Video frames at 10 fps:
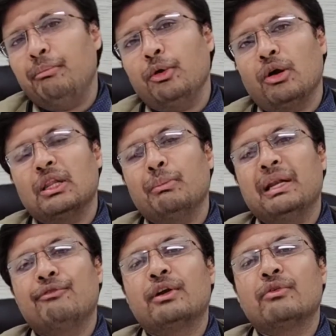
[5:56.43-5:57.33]
beyond the
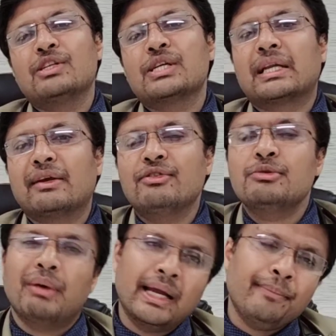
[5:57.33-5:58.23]
benefit which it gives
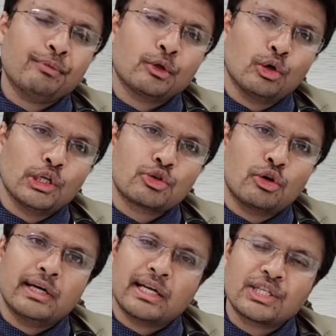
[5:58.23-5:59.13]
by
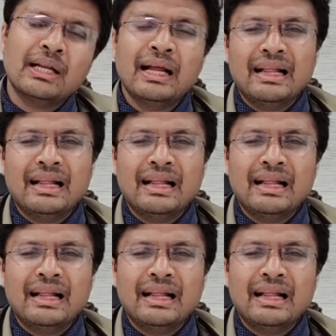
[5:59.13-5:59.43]
cholesterol reduction.